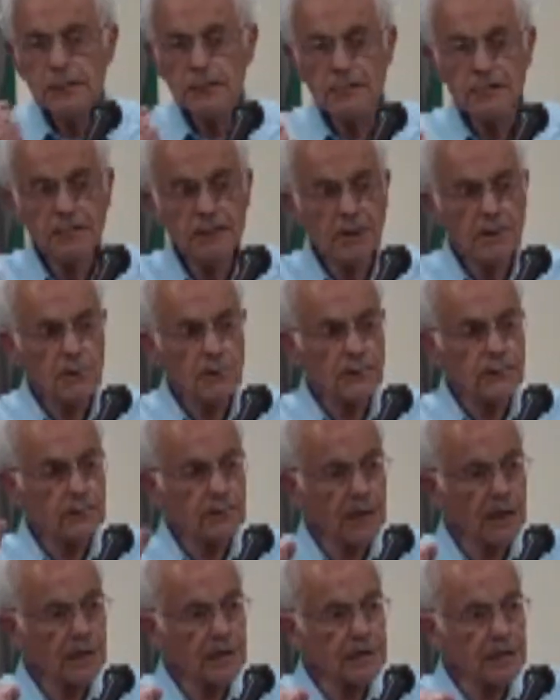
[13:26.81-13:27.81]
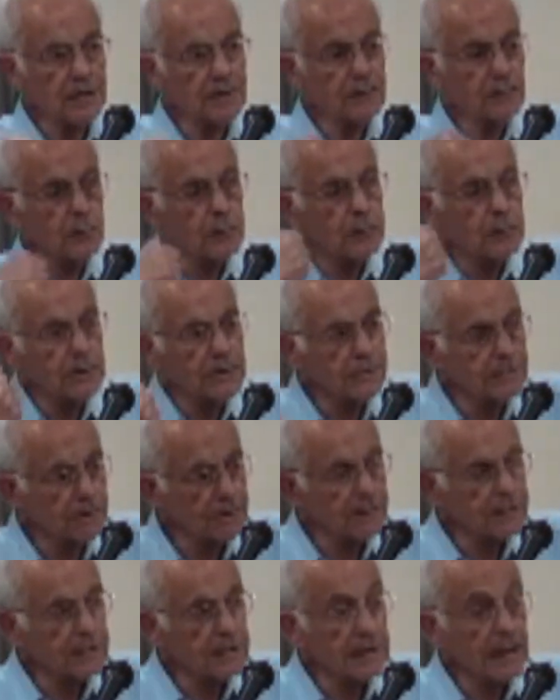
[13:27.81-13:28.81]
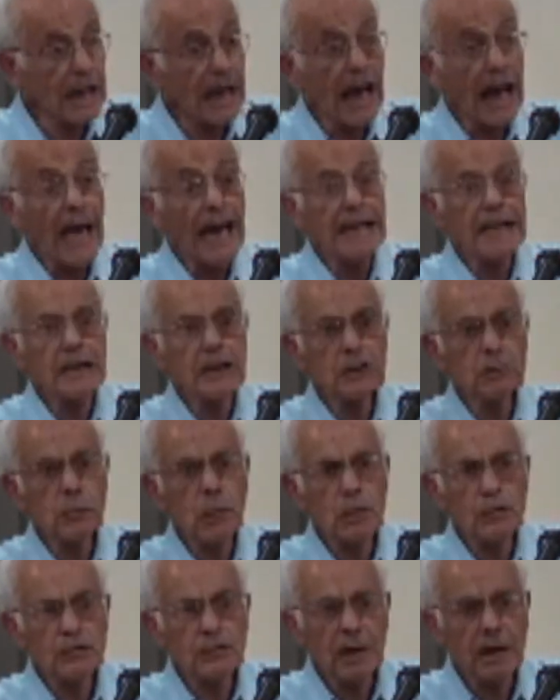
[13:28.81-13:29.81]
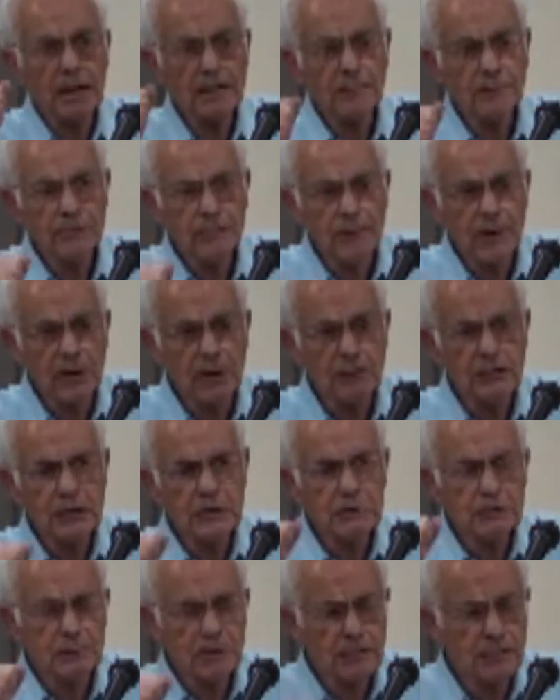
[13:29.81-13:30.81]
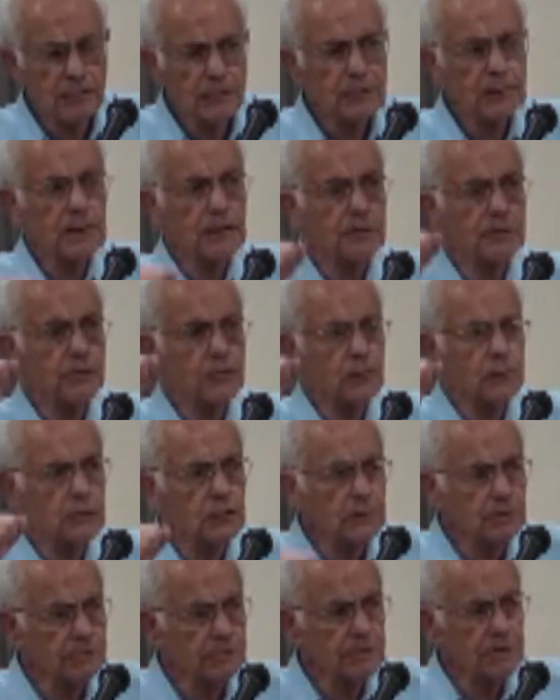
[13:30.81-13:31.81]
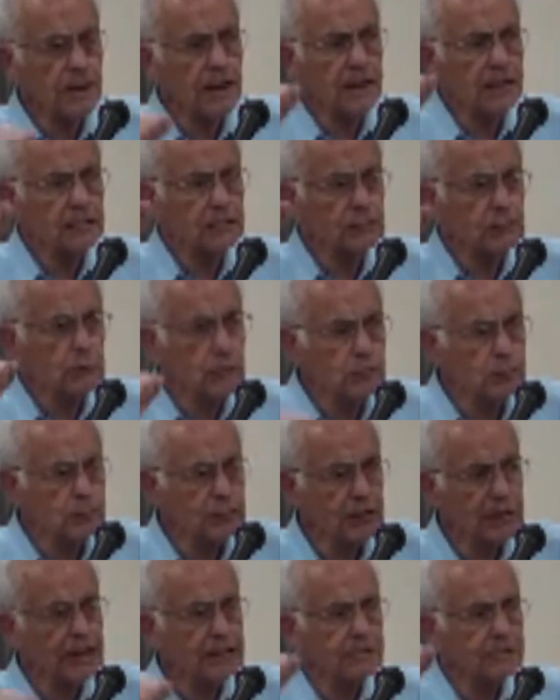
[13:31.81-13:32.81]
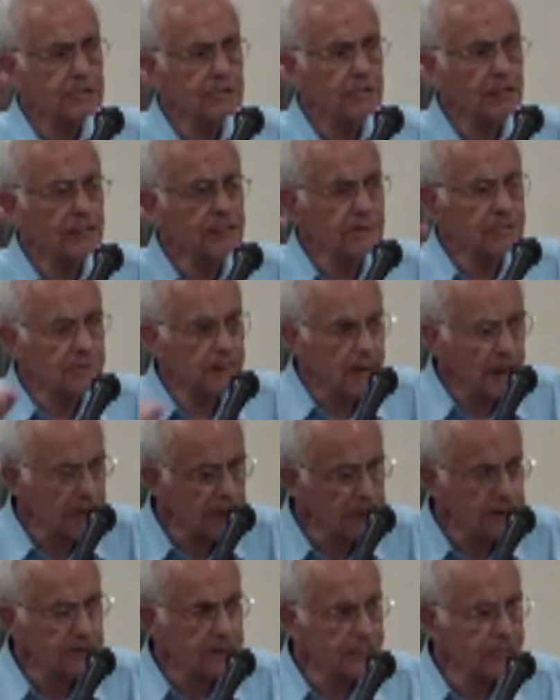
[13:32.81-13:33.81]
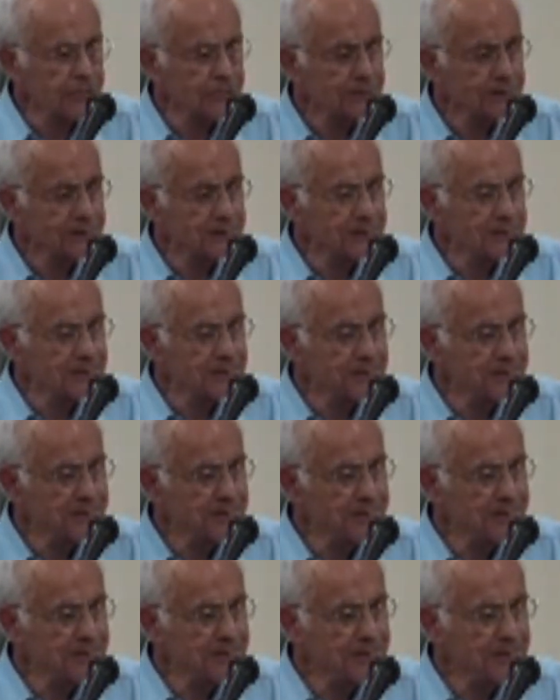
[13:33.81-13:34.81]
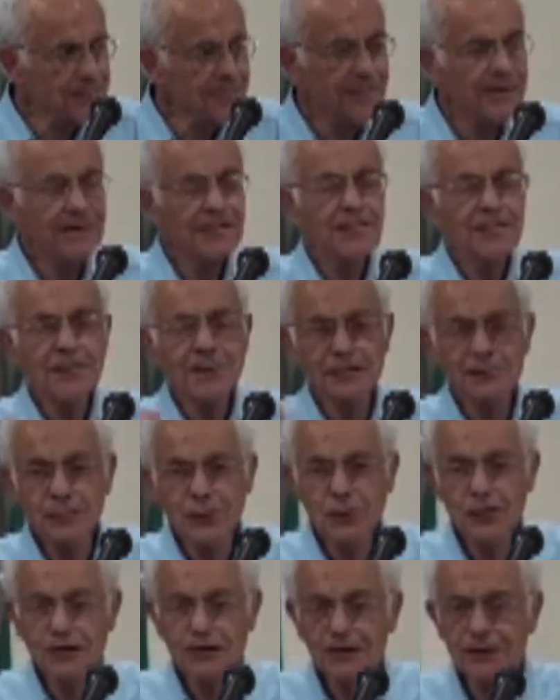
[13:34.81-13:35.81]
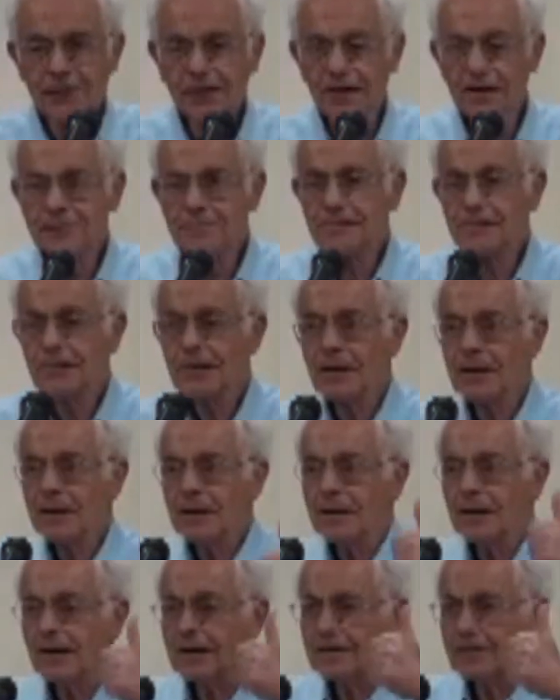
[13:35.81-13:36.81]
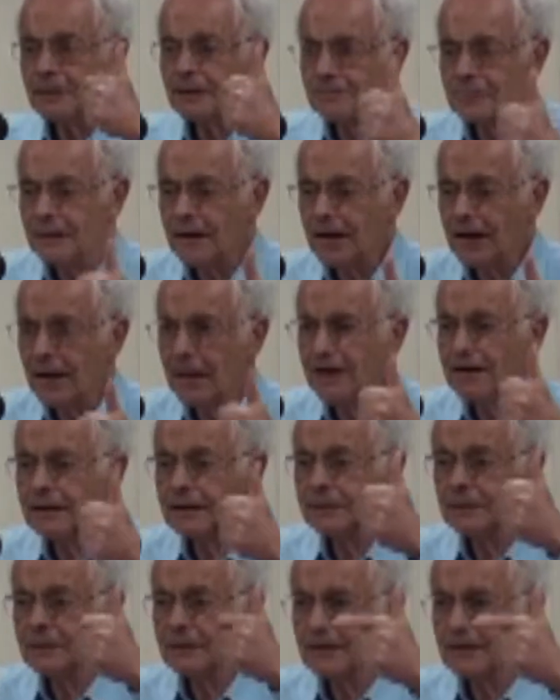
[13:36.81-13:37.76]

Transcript: Instead of saying explicitly, and it was very difficult for Yitzchak to break the silence. The Torah says, and Yitzchak